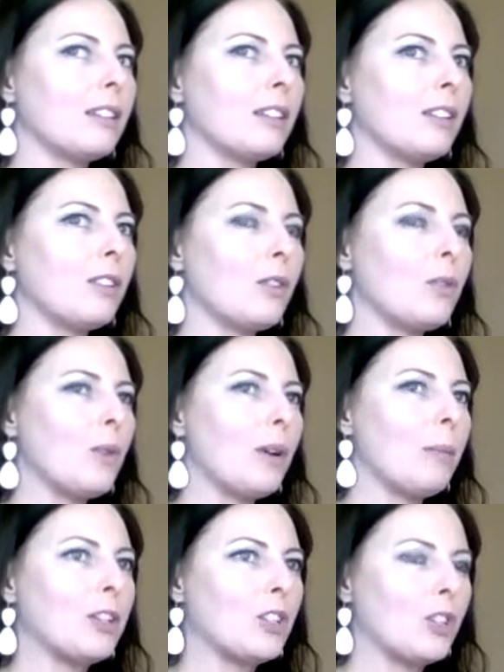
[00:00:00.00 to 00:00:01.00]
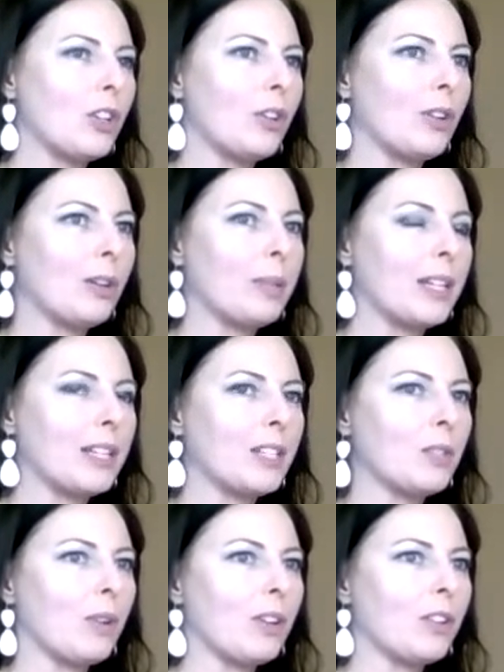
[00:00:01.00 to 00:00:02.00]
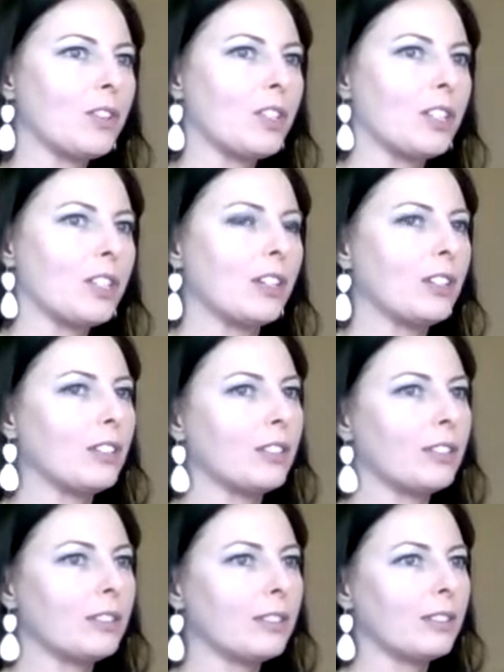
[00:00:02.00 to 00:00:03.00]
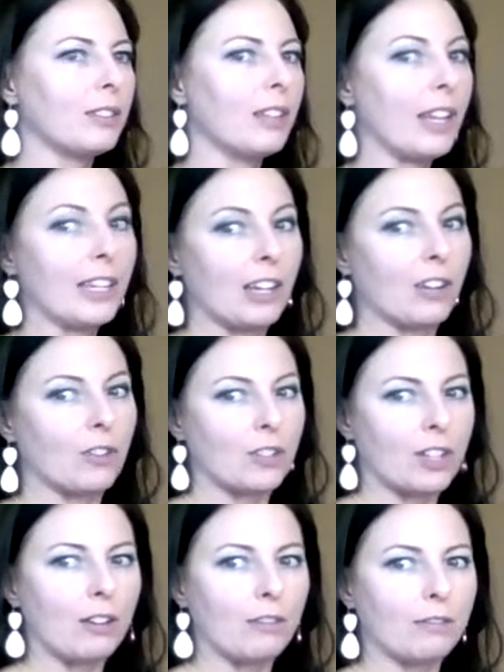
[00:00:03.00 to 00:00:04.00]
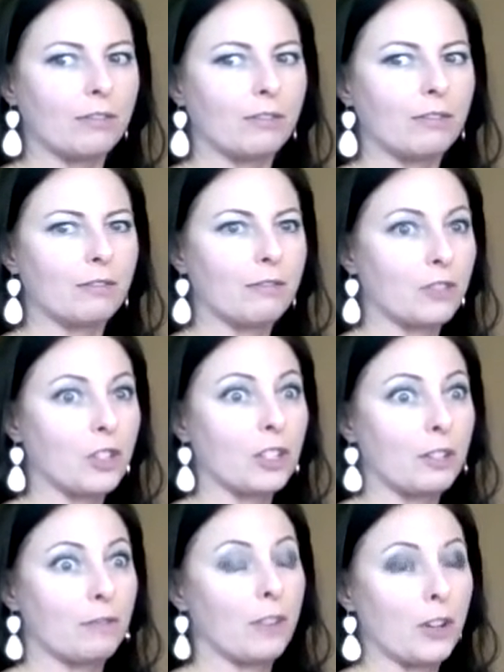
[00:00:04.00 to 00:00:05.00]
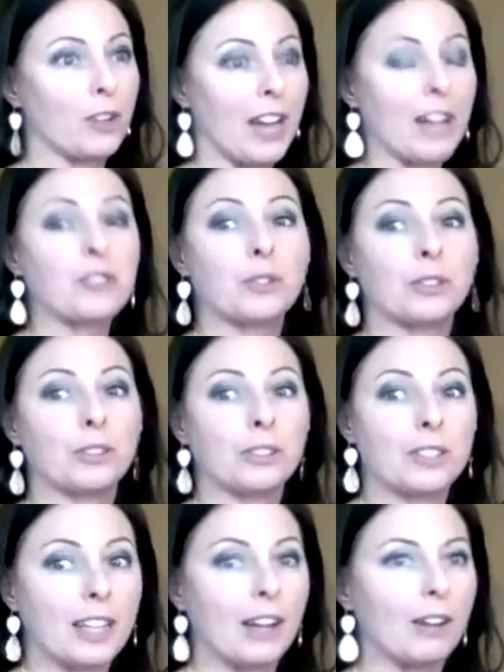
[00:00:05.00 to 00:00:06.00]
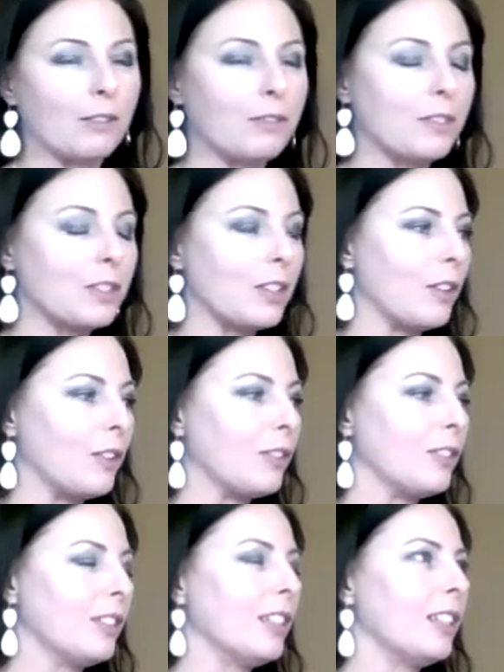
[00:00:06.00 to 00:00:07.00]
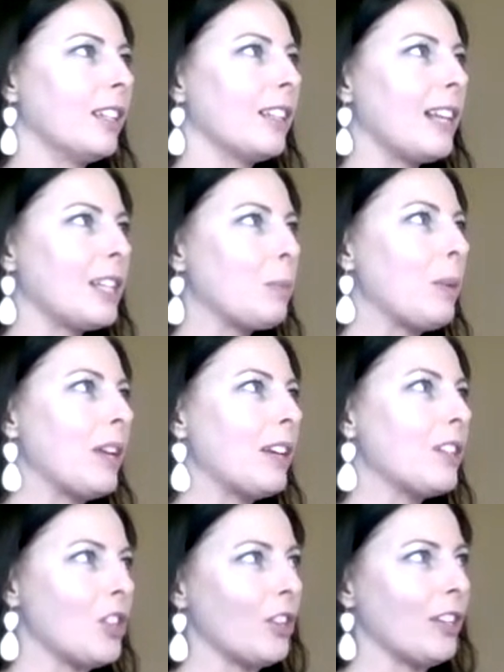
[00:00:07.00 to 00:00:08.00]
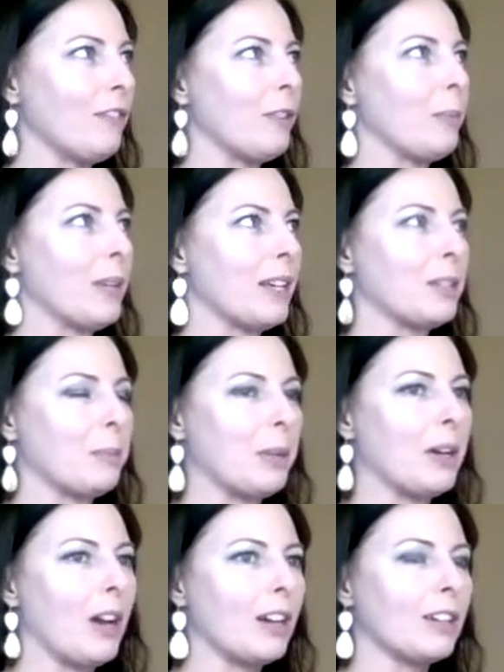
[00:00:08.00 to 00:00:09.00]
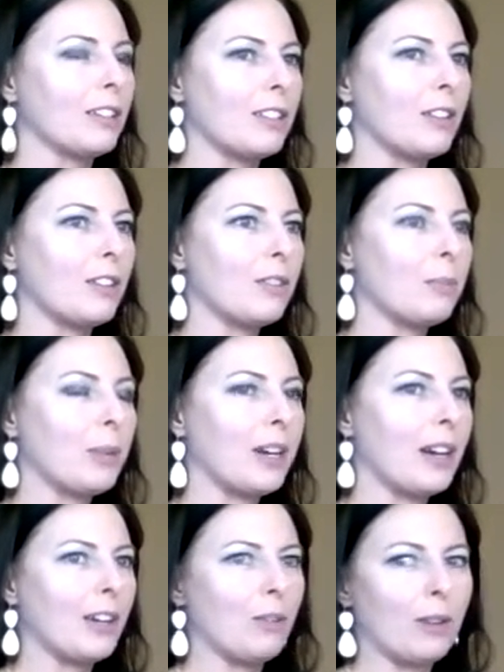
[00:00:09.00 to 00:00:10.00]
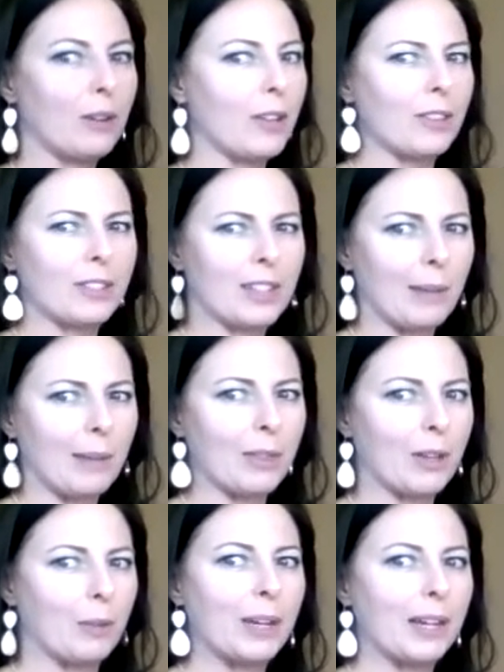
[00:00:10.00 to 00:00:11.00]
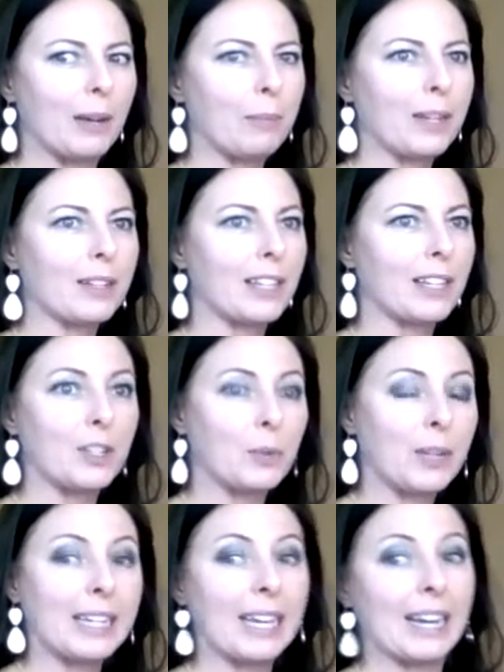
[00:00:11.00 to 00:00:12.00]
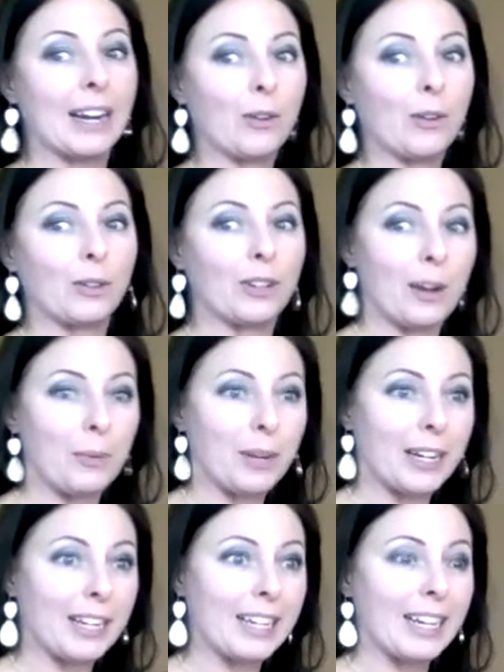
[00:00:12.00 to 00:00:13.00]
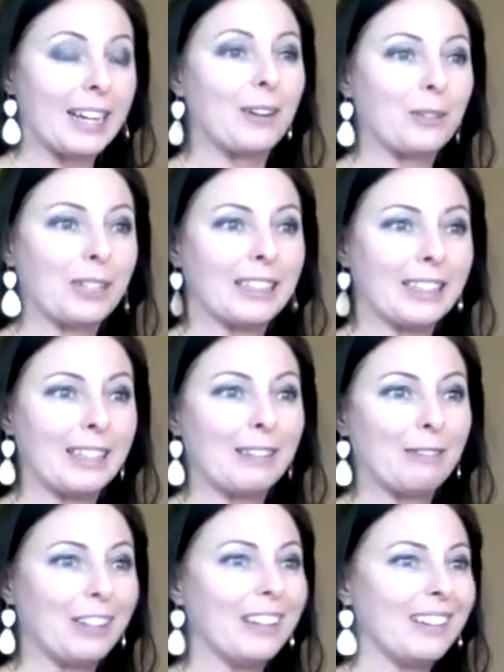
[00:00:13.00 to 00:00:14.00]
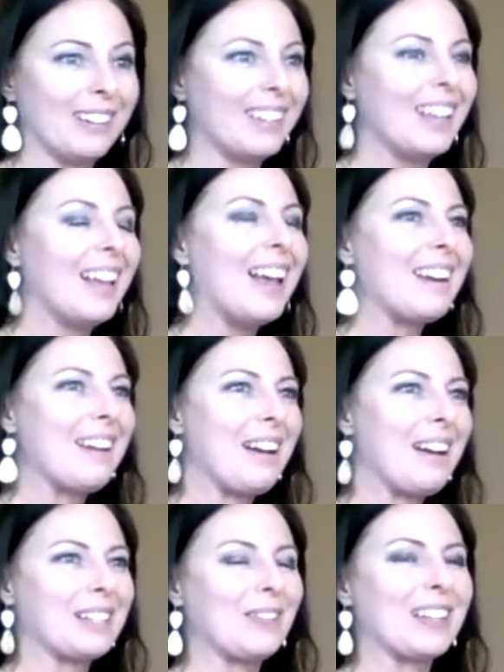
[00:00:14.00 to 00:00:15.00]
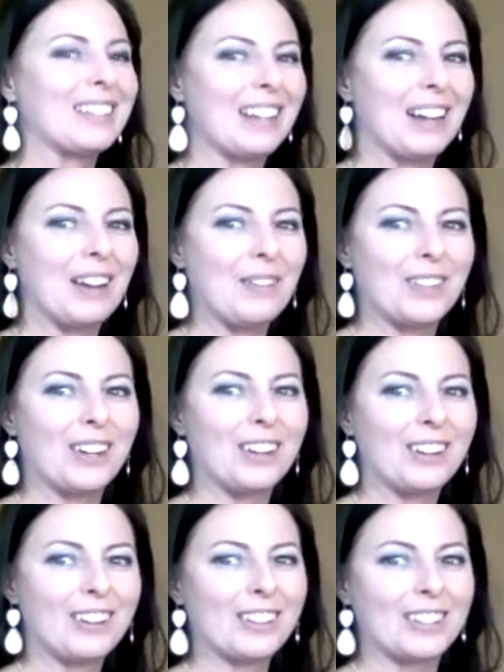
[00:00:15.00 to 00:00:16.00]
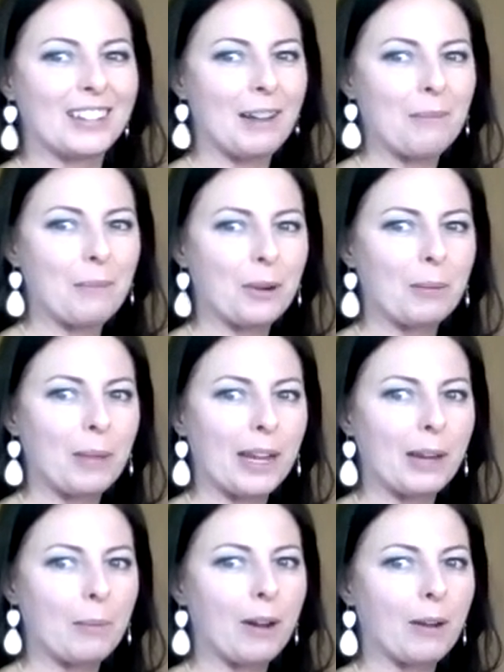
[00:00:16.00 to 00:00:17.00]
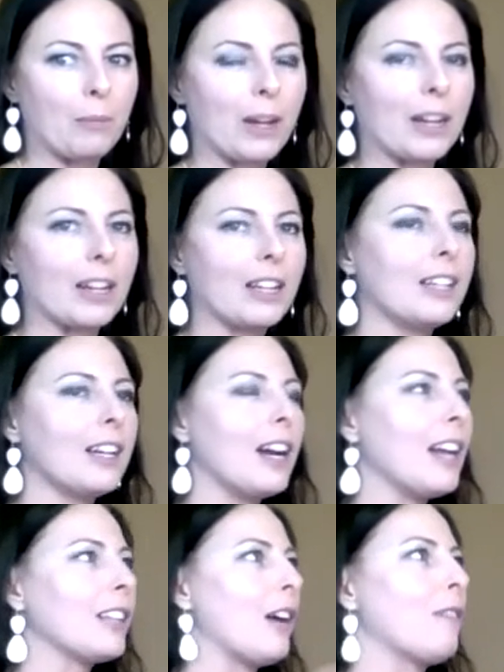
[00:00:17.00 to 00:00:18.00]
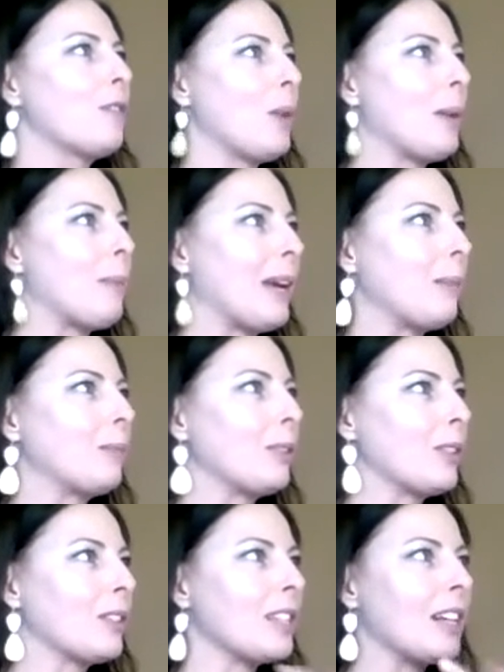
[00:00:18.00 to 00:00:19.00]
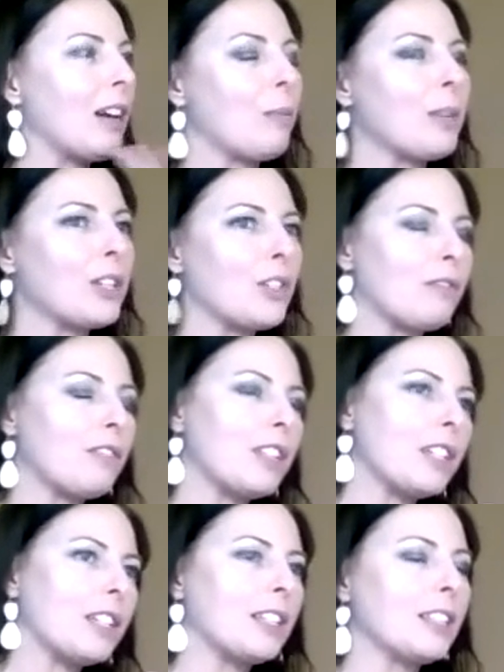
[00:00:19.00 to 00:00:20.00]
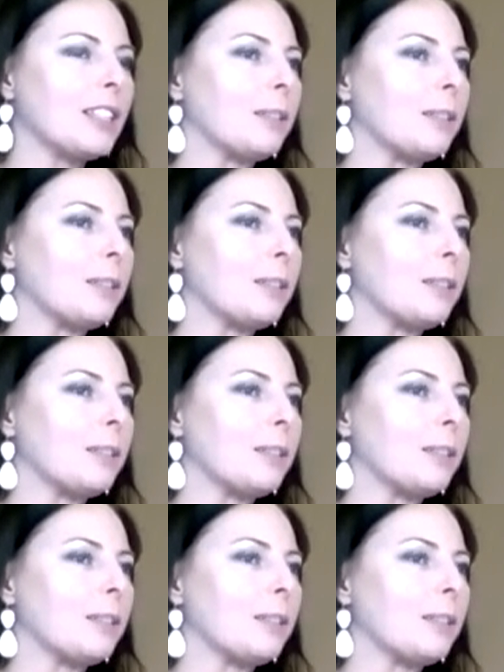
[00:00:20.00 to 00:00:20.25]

you know, you want to make sure you're in a place where you're still liking yourself just for your natural self. So that's been a journey for me. It's been hard. So, but I go out all the time without makeup because I just want to get out. I want to get out and live and not spend time all the time putting makeup on. But I love the way makeup looks and how it makes you feel. And